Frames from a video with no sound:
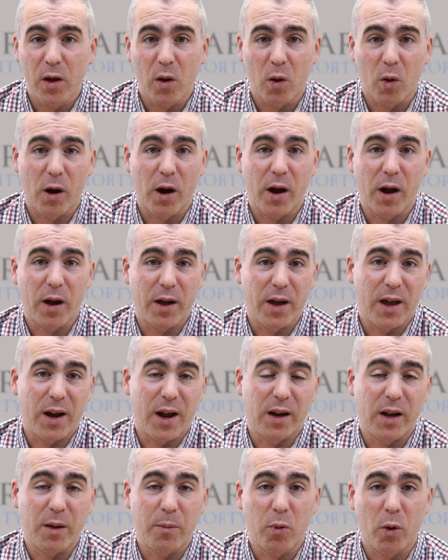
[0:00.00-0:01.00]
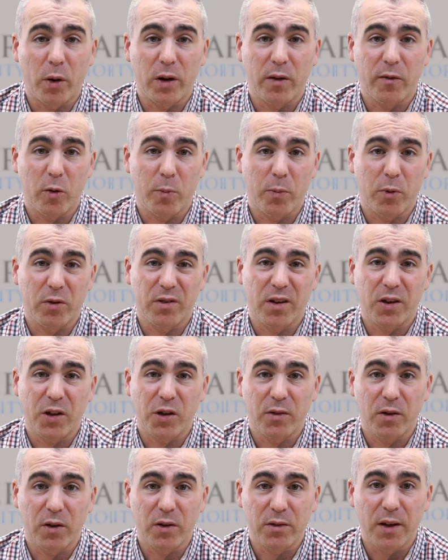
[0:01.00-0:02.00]
or at any point of your
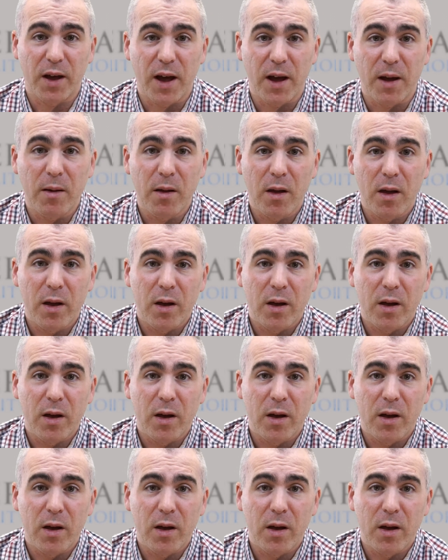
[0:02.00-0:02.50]
particular day.